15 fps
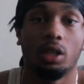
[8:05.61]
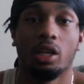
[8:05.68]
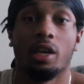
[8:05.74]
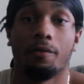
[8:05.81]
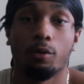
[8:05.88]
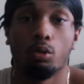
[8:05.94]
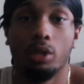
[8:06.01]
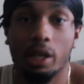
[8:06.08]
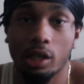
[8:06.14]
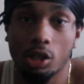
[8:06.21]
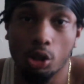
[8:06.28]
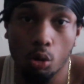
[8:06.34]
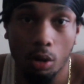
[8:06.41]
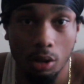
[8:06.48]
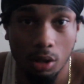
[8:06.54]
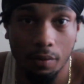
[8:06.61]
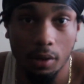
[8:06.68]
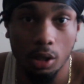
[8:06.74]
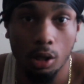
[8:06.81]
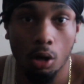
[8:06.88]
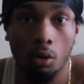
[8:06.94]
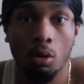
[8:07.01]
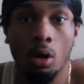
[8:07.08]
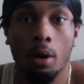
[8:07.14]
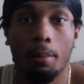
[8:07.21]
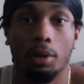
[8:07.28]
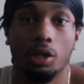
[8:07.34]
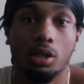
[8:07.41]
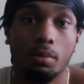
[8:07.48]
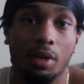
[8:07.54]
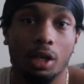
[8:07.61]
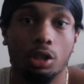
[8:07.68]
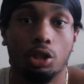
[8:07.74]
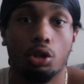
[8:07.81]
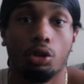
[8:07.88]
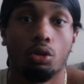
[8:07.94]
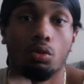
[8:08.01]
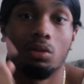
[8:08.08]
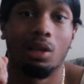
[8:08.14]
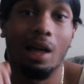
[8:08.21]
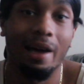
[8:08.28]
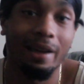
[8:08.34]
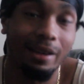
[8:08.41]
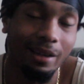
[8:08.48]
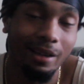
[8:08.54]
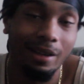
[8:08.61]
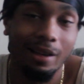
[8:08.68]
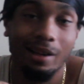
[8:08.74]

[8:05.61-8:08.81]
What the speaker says: If you did enjoy this video, please make sure you like,